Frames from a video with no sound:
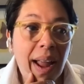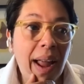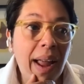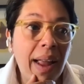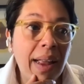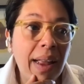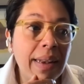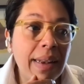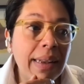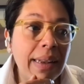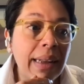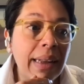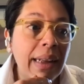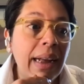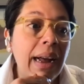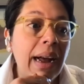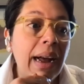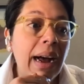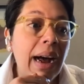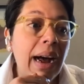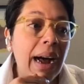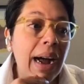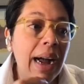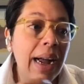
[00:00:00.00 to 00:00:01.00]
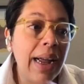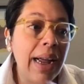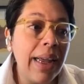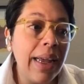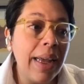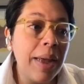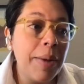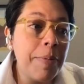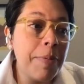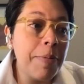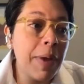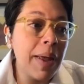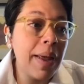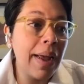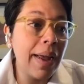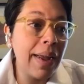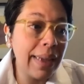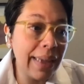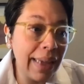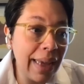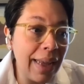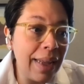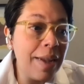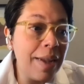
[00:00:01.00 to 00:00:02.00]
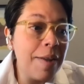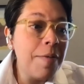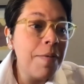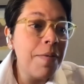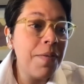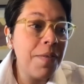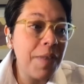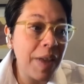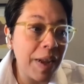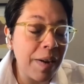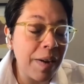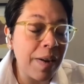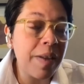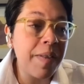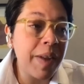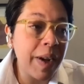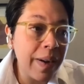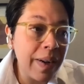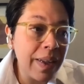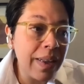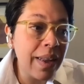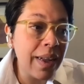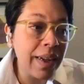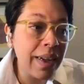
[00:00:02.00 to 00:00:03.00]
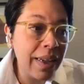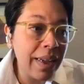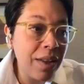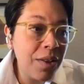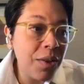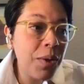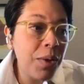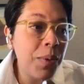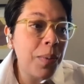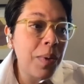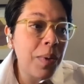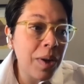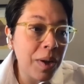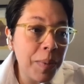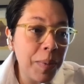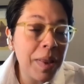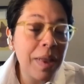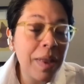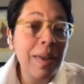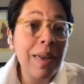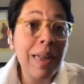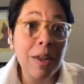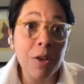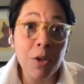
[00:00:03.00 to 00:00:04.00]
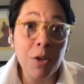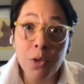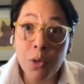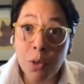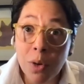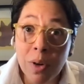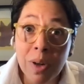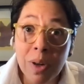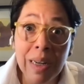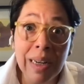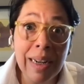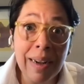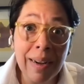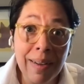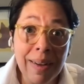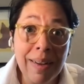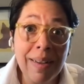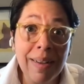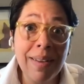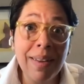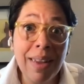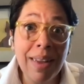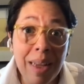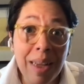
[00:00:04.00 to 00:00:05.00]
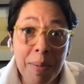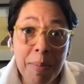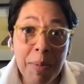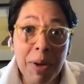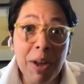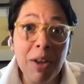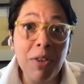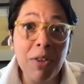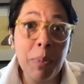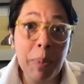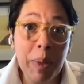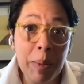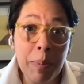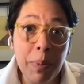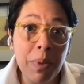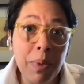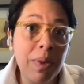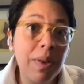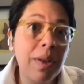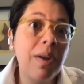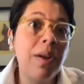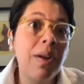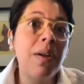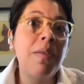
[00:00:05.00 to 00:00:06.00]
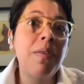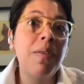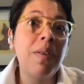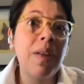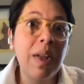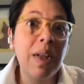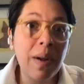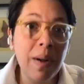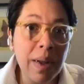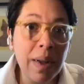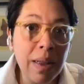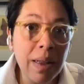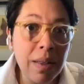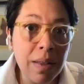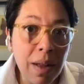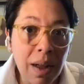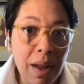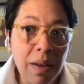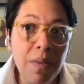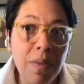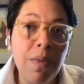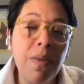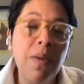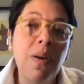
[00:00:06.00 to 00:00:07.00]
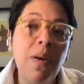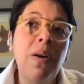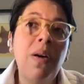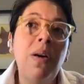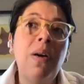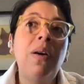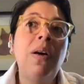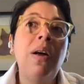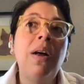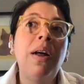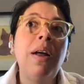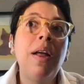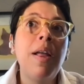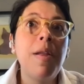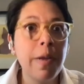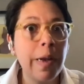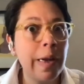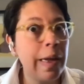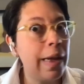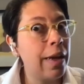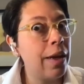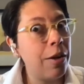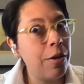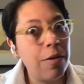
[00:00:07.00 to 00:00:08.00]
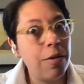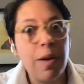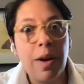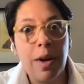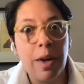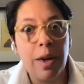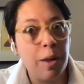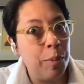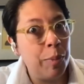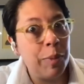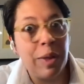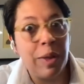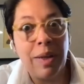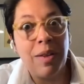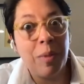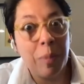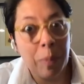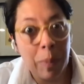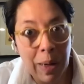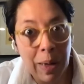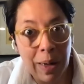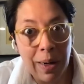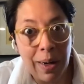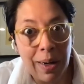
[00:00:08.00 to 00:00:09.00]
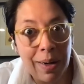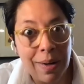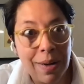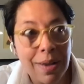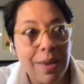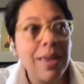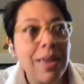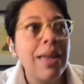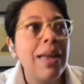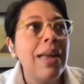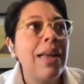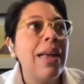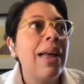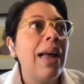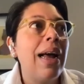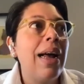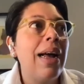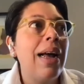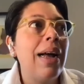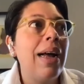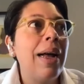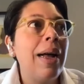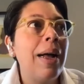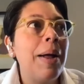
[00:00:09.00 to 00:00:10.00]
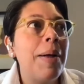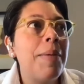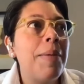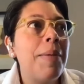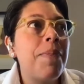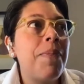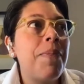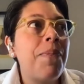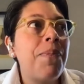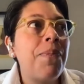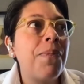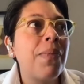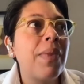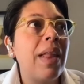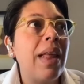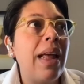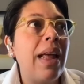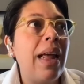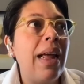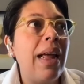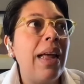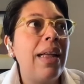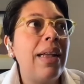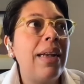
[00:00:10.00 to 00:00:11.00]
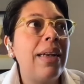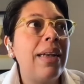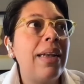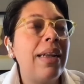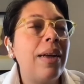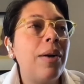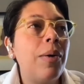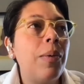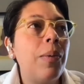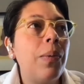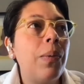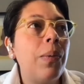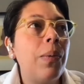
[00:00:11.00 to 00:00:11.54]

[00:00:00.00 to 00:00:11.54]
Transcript: and I am, again, very, very lucky to work with an extraordinary team of people that are very thoughtful and incredibly smart. Um, and